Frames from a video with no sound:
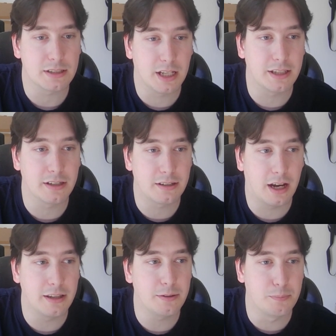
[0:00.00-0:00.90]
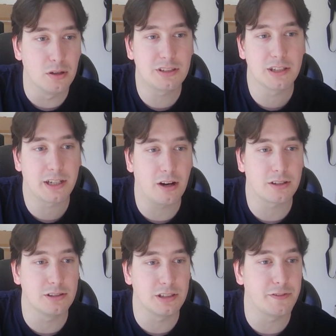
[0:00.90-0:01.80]
I think most of the
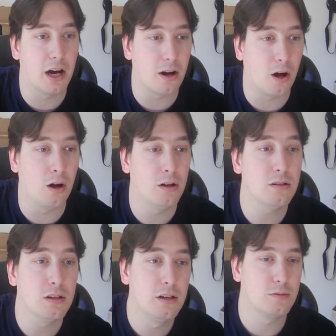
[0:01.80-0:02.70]
characters, if not all,